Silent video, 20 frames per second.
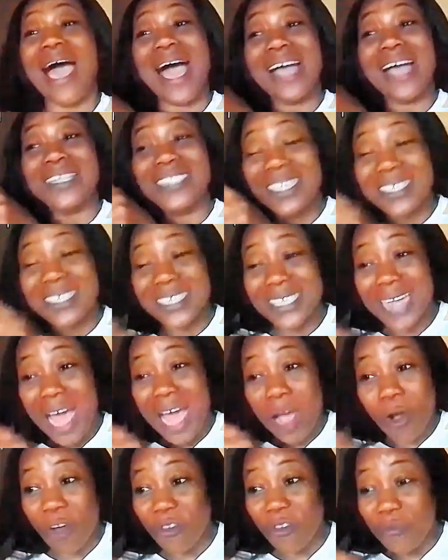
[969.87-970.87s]

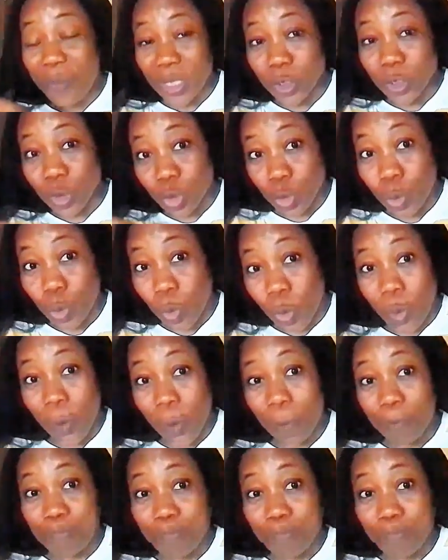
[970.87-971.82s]
Argentina government took?